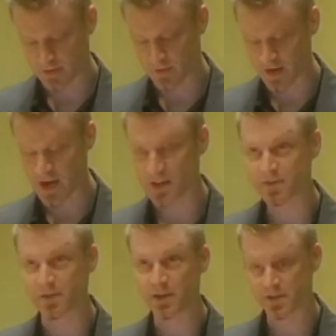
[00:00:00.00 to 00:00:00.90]
we
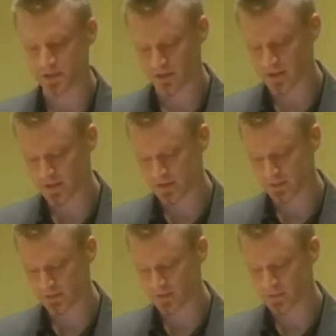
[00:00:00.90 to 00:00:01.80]
ask for these stories,
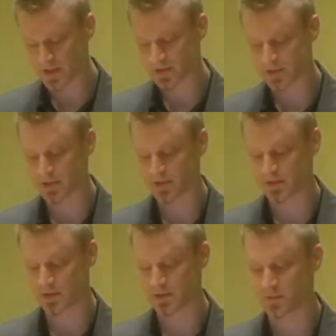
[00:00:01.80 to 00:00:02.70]
we must
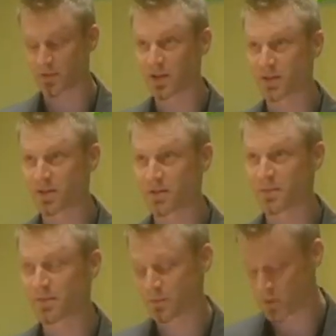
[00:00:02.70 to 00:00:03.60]
incorporate
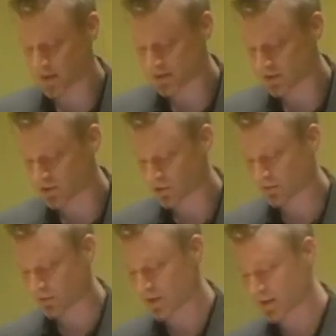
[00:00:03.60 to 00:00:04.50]

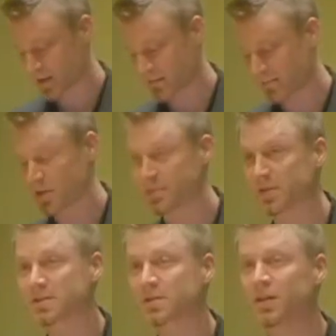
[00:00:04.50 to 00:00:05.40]
that
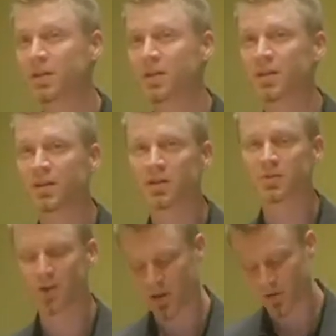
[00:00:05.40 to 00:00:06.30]
purpose
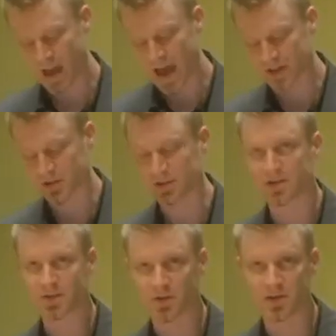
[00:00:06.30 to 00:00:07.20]
into our own actions,
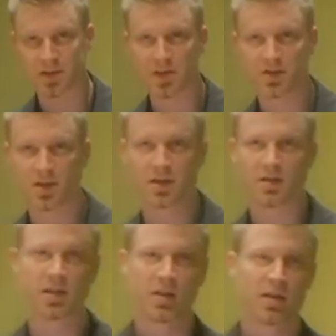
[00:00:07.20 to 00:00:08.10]
into our
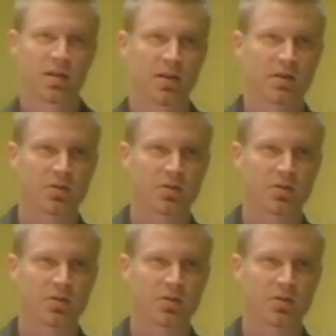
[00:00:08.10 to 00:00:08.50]
teaching, into